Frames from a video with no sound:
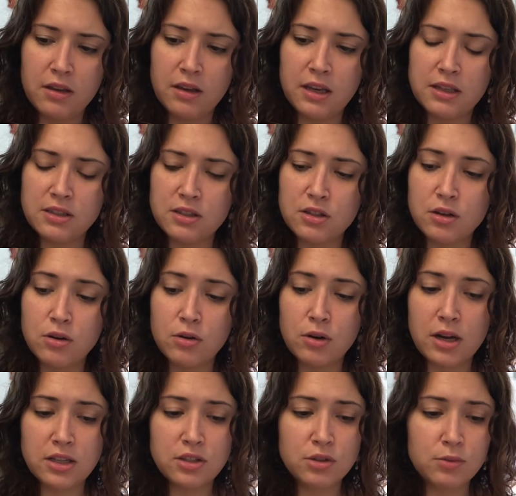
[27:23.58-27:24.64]
And so
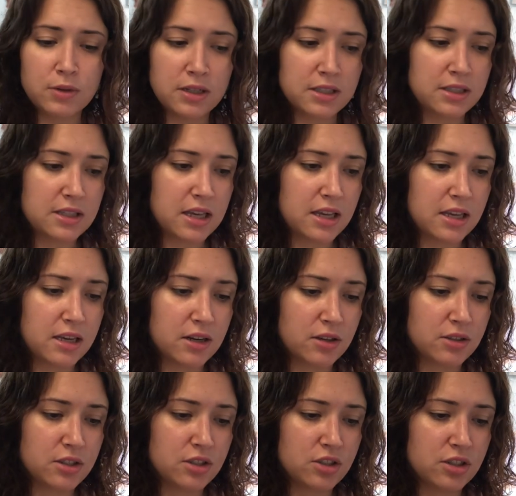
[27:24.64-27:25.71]
I do want to say here
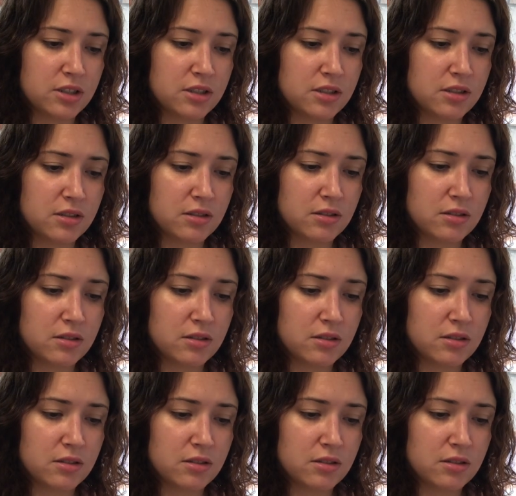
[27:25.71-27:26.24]
to just,